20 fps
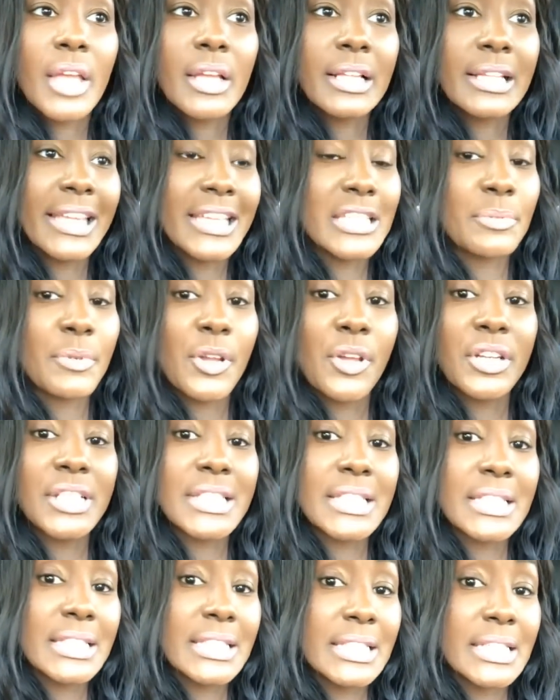Clayton's been on it
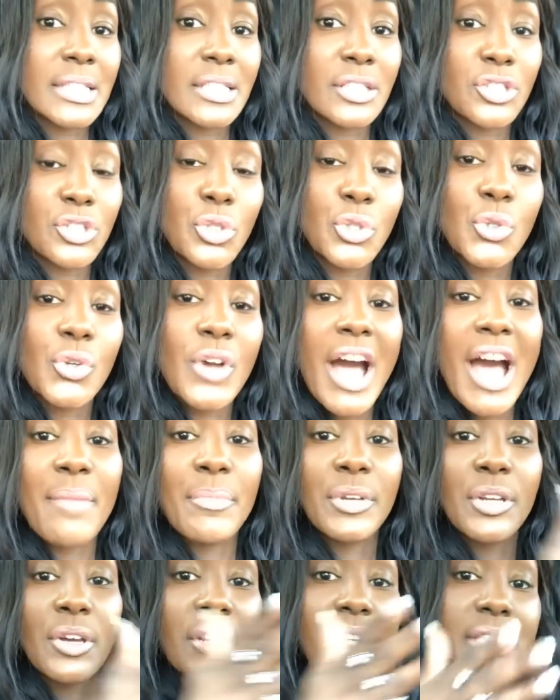since season 2.
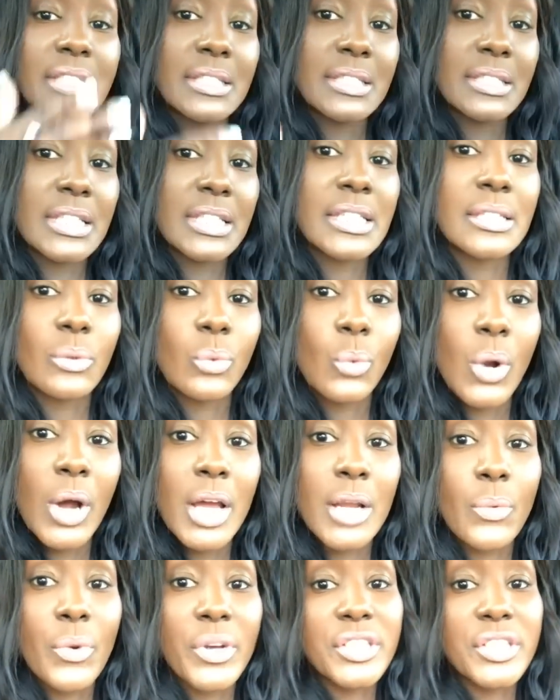I've been on it since season 1.